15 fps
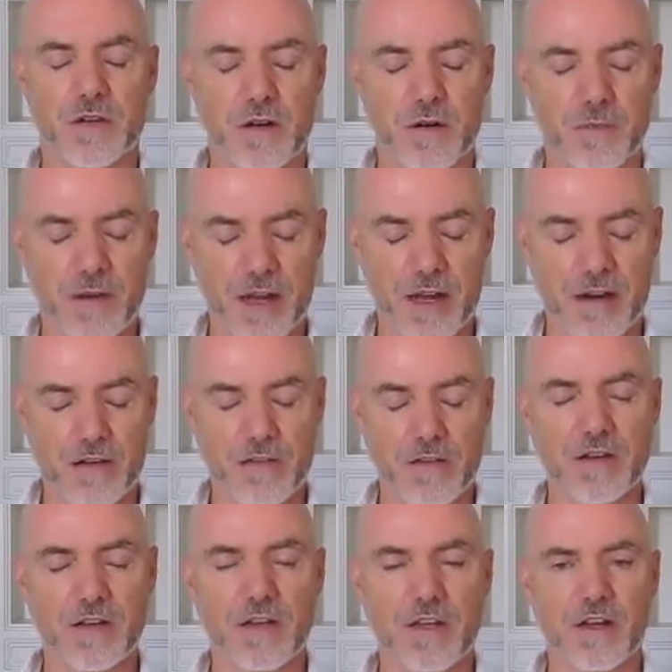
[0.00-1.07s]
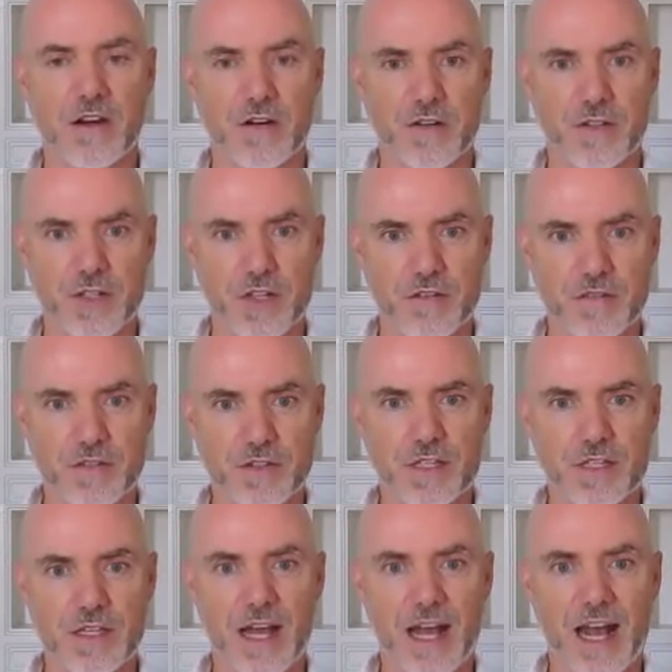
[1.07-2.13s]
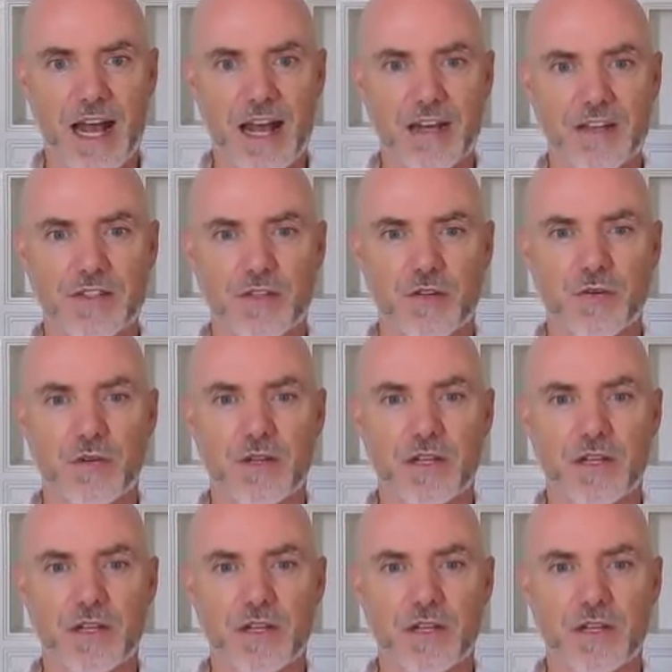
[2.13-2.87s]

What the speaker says: our power, our sovereignty as a